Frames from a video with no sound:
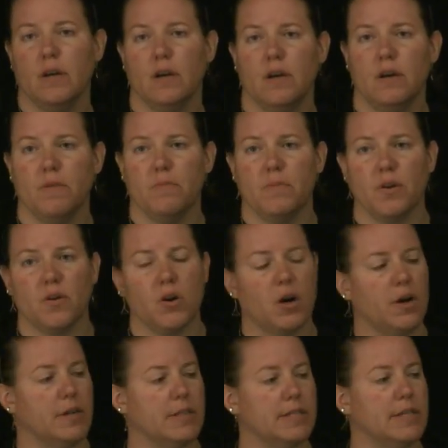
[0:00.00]
their
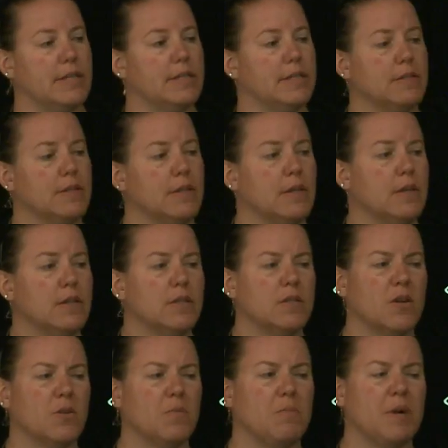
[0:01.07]
content.
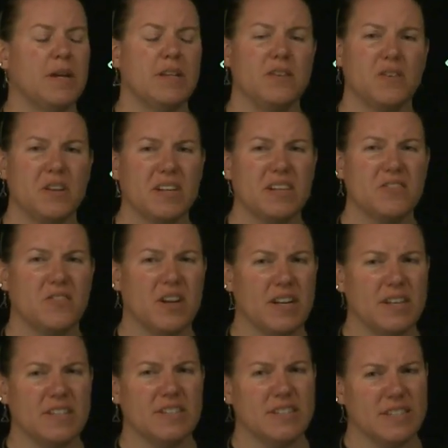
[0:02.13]
So, but you're gonna try
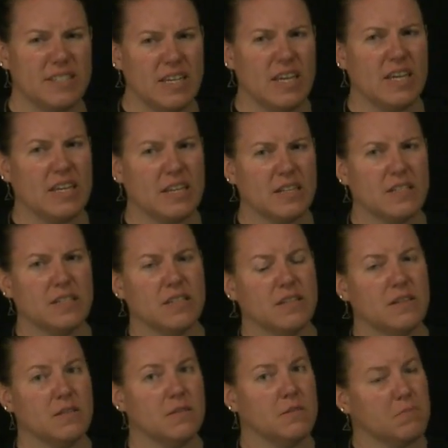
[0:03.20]
to stick
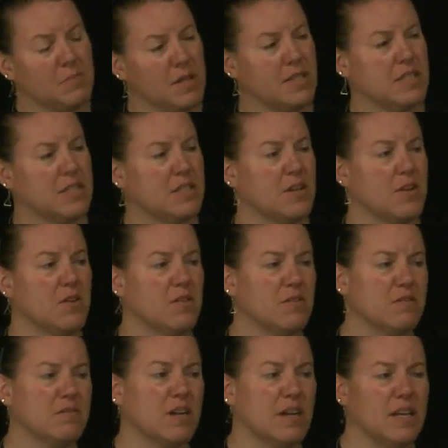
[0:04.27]
to places that
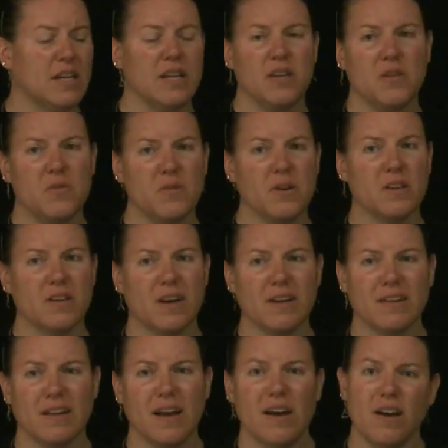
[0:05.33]
are .edu or
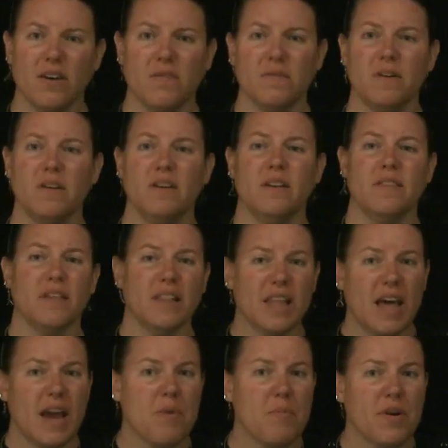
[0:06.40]
.gov. The
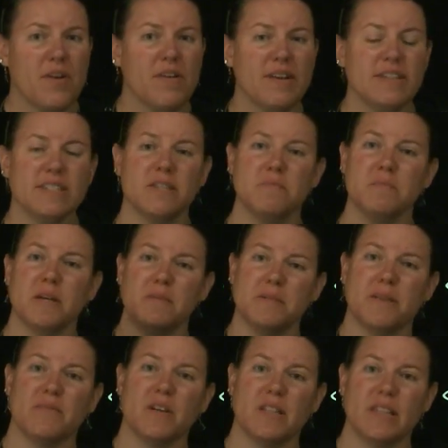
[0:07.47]
libraries sometimes
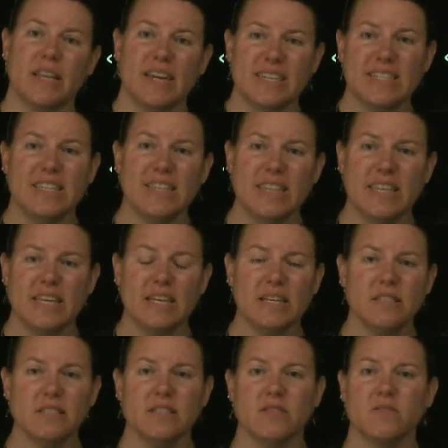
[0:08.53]
have collected
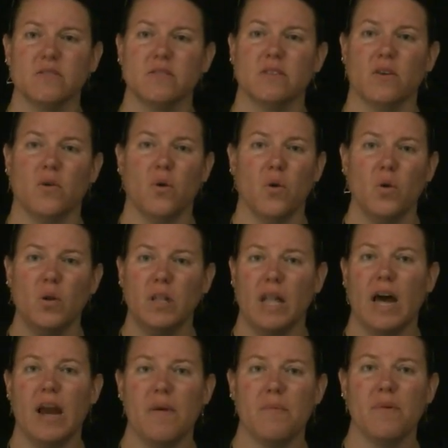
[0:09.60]
things. There's a whole
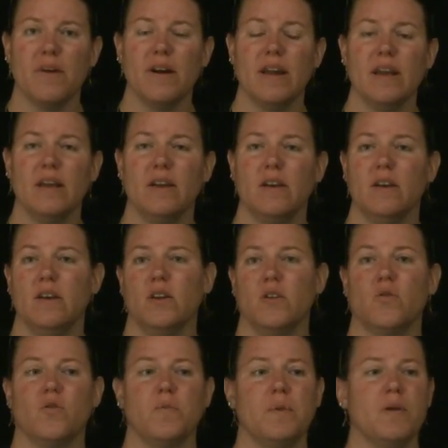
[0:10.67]
library
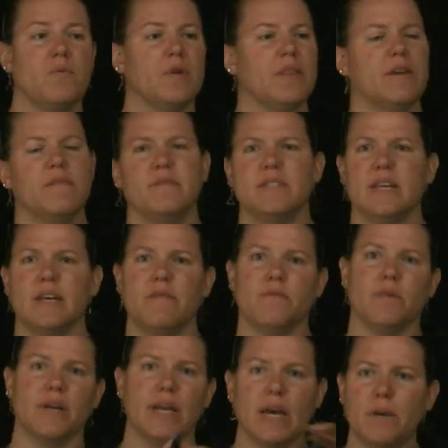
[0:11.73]
grouping where they've said,
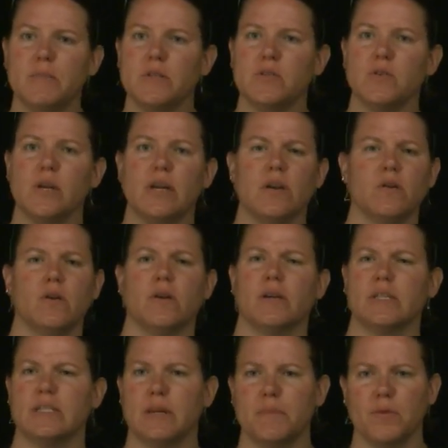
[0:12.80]
for chemistry, here are
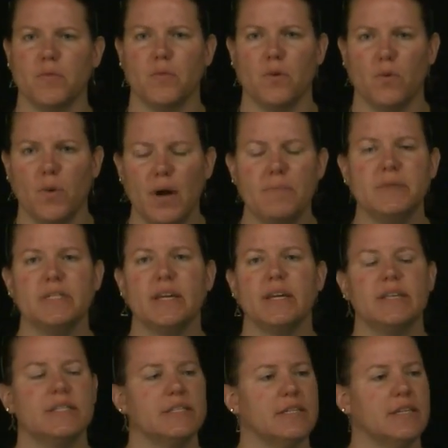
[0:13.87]
acceptable
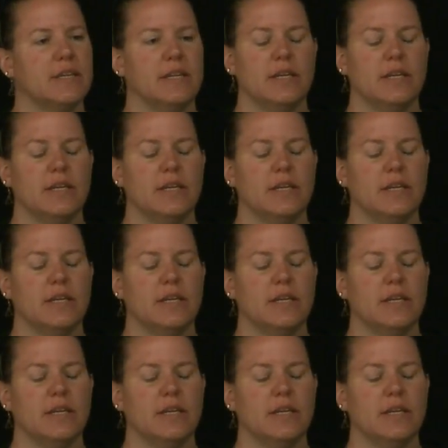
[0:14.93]
websites.